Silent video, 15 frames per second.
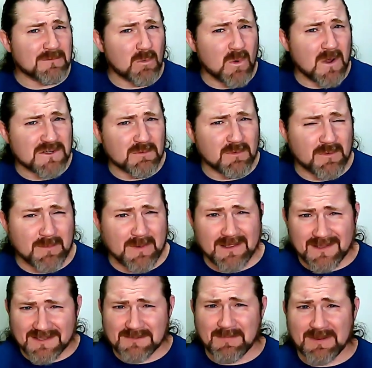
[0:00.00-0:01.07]
for watching with me.
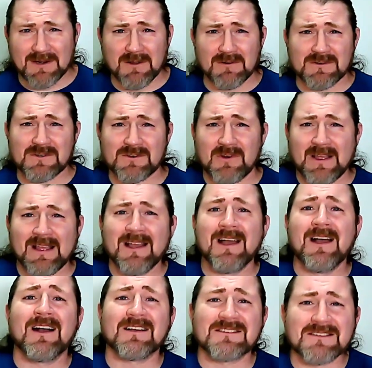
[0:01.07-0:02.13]
This has been Coach Troy.
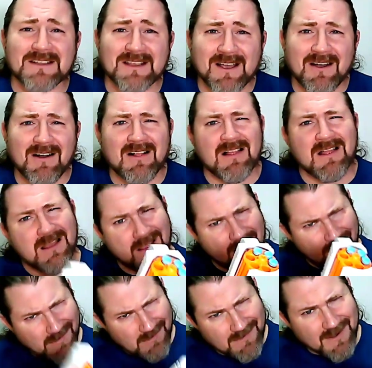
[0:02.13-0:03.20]
I'll see y'all
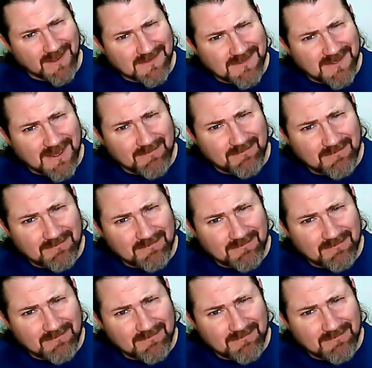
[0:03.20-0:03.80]
next time.